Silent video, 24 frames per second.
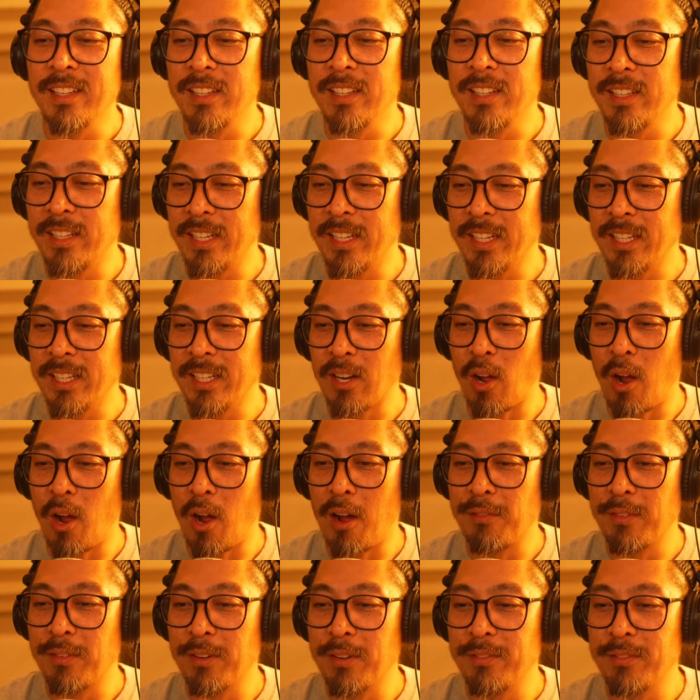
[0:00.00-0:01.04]
get
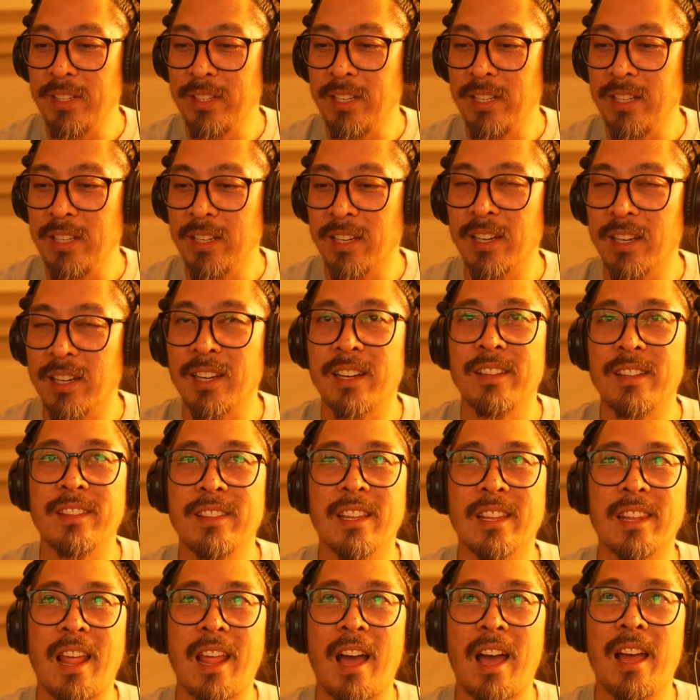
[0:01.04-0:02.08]
off of the
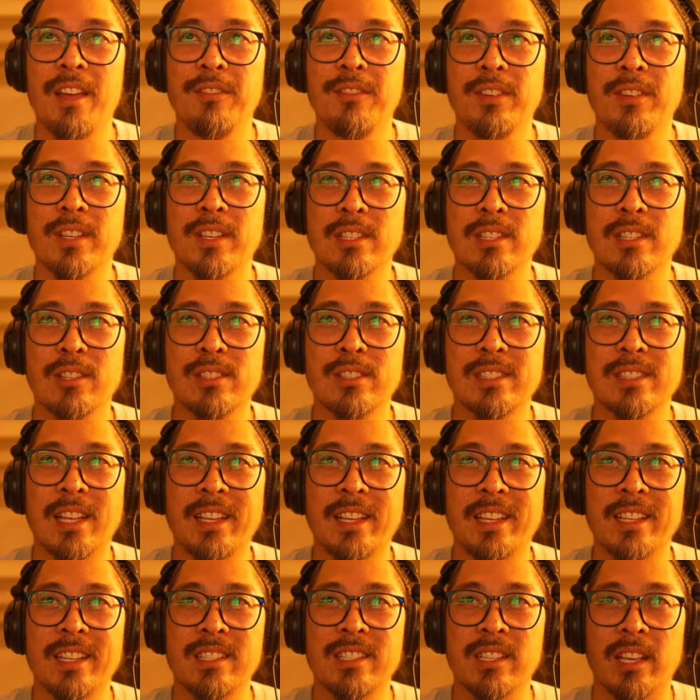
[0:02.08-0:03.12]
live because it looks like
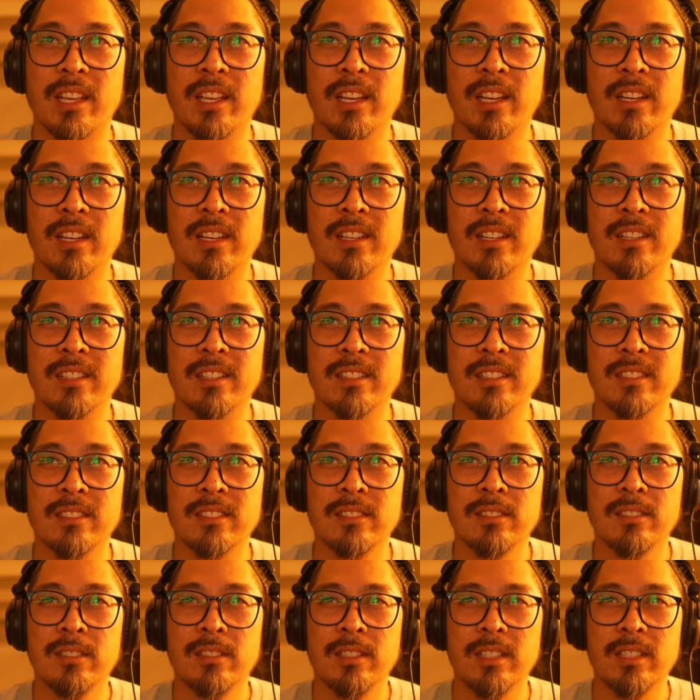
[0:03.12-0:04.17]
it's a
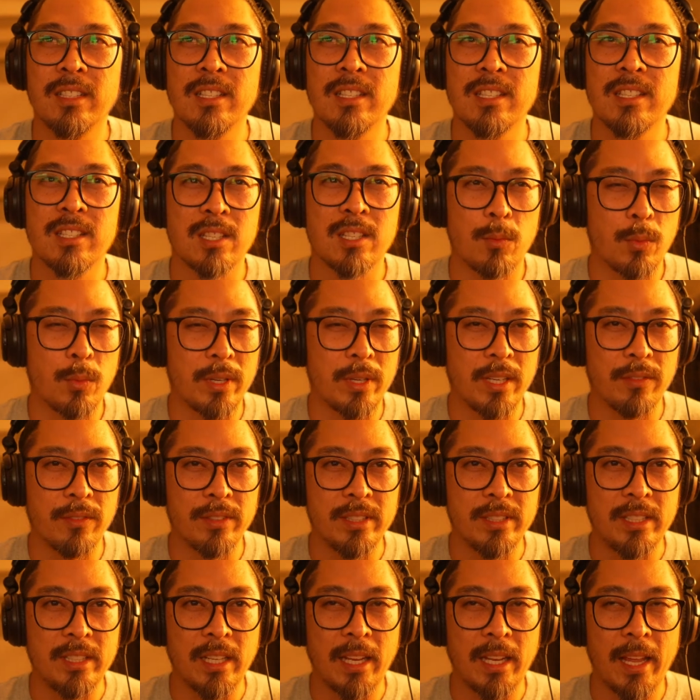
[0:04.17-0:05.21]
somewhat of a
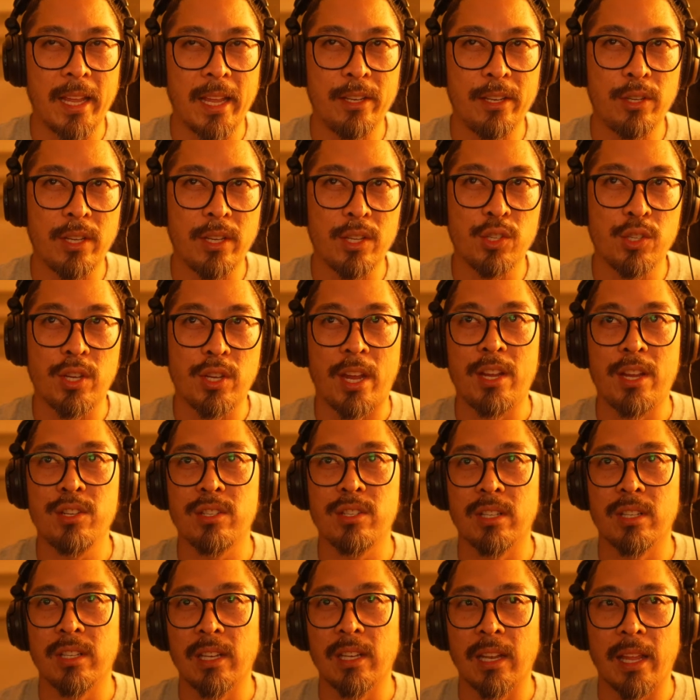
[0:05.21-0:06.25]
delay, and you can change the
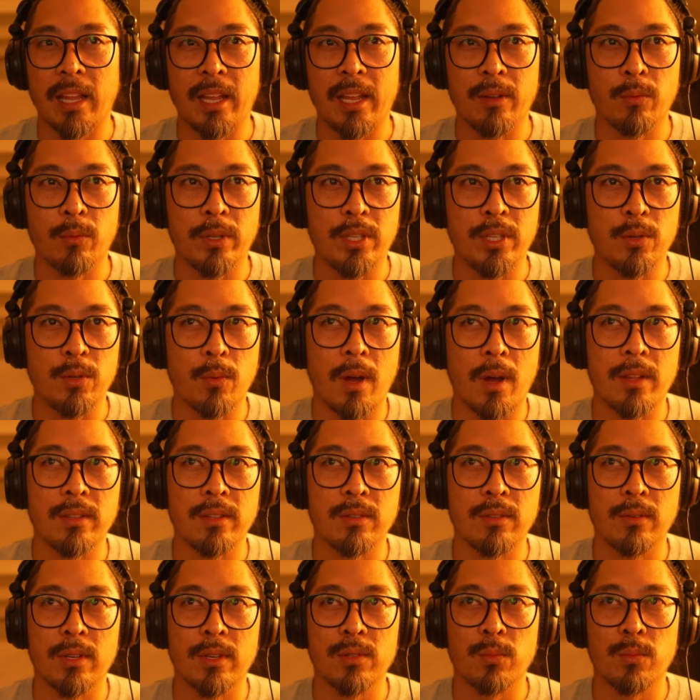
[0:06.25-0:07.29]
delay when you want to
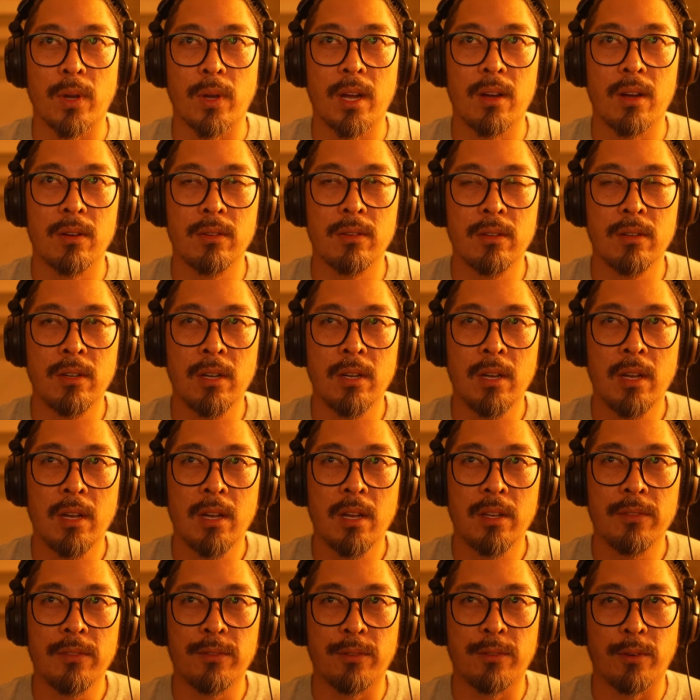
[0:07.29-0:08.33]
as well
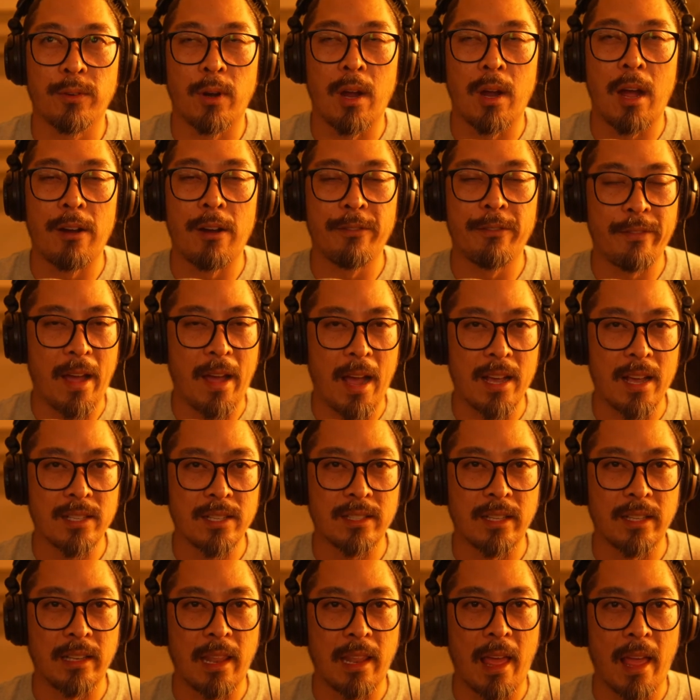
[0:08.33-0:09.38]
for how fast
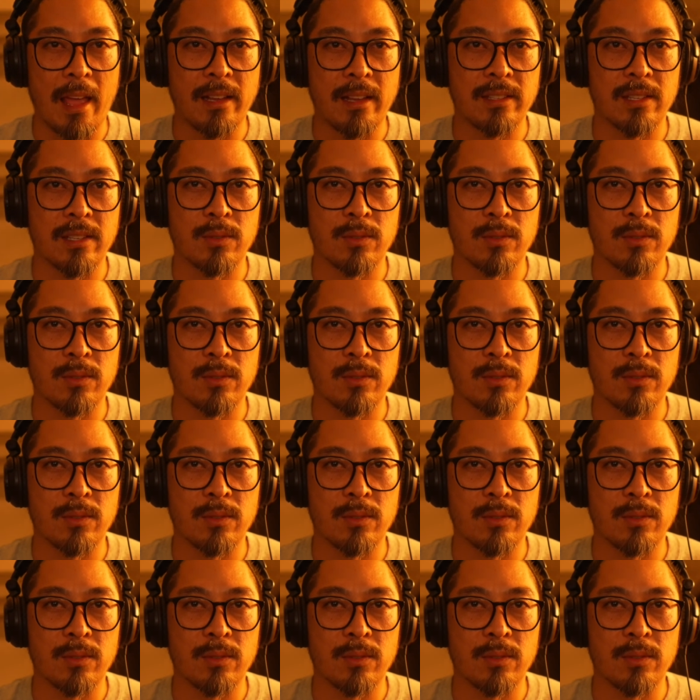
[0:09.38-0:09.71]
it lags as